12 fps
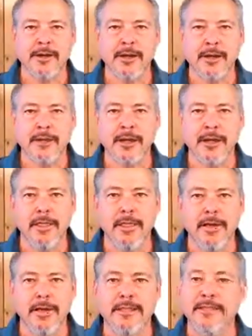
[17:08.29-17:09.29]
and I'll be on
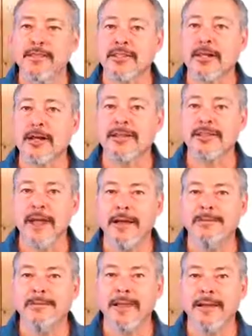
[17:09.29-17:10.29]
there at 6:00 tonight,
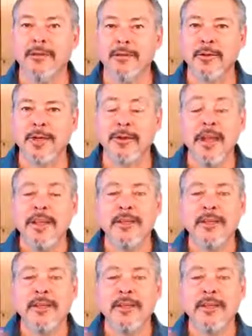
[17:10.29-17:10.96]
and we'll be there.